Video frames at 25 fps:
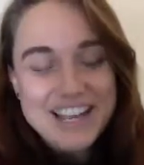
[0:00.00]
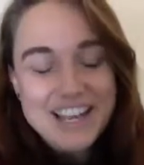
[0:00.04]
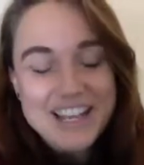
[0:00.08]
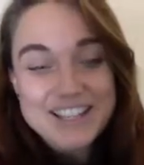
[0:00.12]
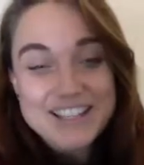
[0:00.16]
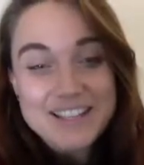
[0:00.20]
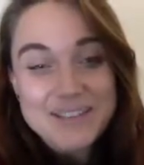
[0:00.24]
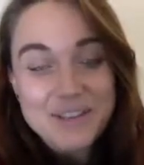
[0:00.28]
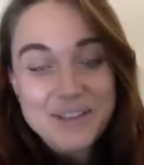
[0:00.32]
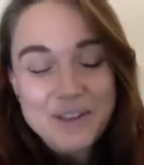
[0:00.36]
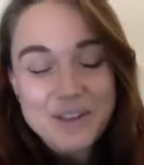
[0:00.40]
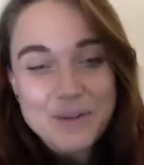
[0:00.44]
It's
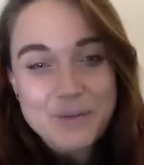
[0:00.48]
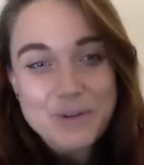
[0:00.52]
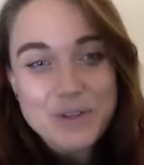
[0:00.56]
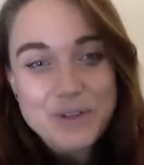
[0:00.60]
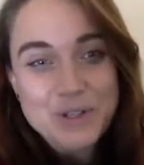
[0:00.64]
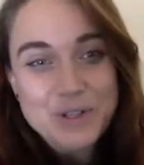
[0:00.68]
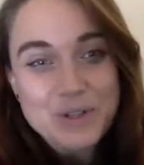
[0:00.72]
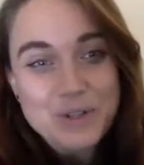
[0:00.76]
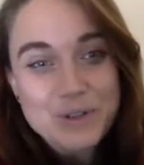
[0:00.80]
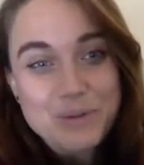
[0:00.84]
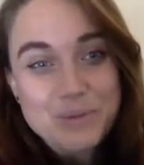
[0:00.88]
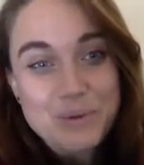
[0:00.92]
something that we
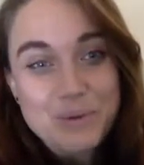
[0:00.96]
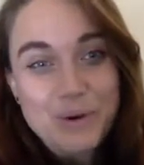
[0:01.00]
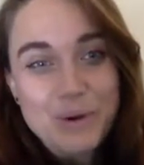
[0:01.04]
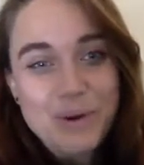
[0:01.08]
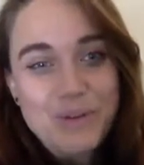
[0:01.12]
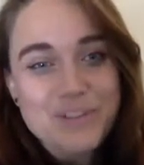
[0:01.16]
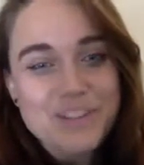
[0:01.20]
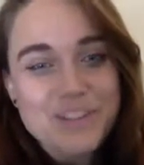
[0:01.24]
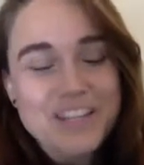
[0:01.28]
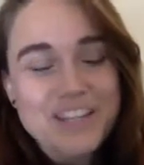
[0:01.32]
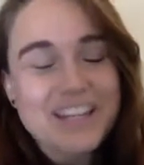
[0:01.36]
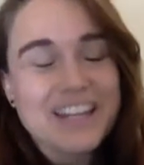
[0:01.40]
should do more
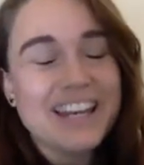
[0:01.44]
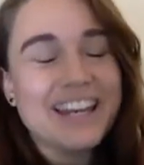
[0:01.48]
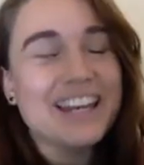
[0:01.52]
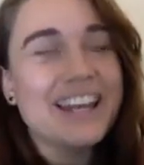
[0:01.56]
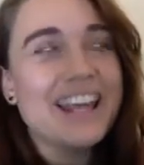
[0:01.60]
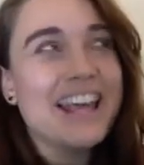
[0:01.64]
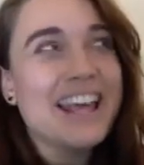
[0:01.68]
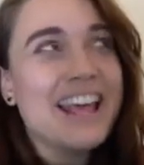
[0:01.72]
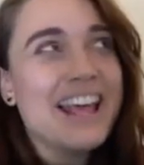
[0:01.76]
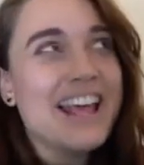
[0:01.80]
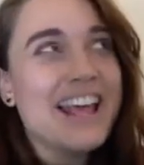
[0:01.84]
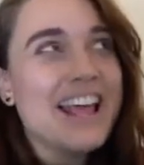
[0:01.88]
often. And
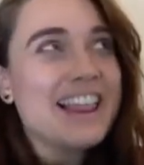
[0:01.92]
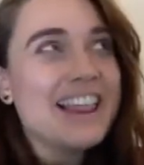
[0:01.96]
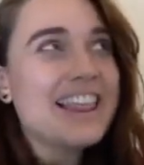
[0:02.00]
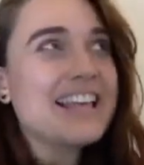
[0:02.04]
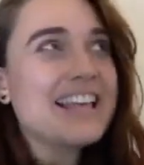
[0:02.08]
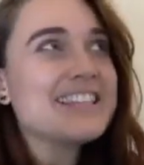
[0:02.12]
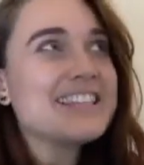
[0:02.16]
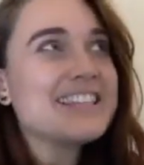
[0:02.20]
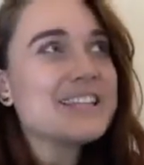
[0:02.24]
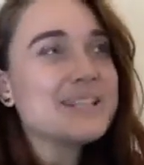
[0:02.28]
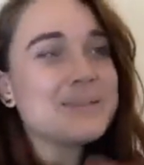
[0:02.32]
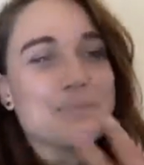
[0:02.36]

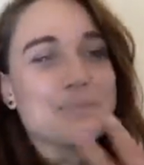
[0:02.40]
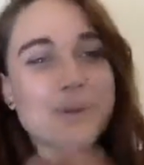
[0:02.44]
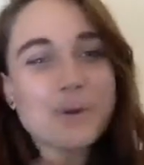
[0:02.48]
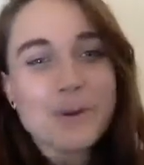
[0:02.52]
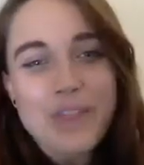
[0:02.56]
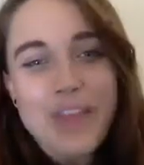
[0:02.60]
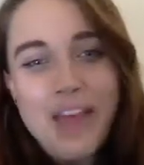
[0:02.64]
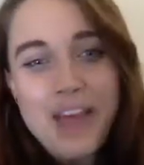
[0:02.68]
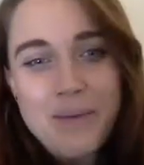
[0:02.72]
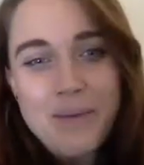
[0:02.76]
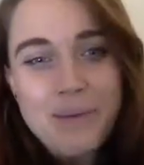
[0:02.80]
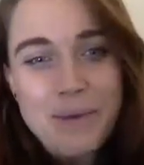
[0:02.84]
let's explore
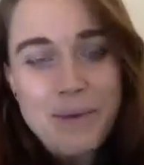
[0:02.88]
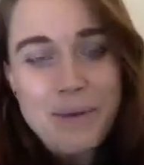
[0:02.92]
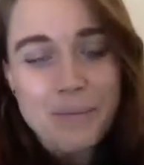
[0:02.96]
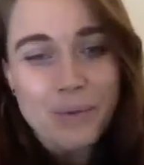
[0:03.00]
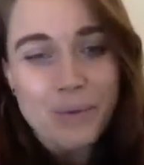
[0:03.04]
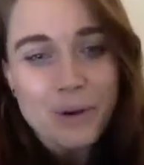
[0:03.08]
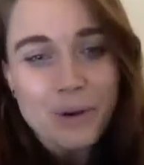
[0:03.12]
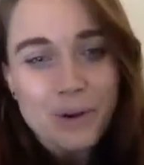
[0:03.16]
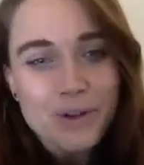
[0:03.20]
that a bit more.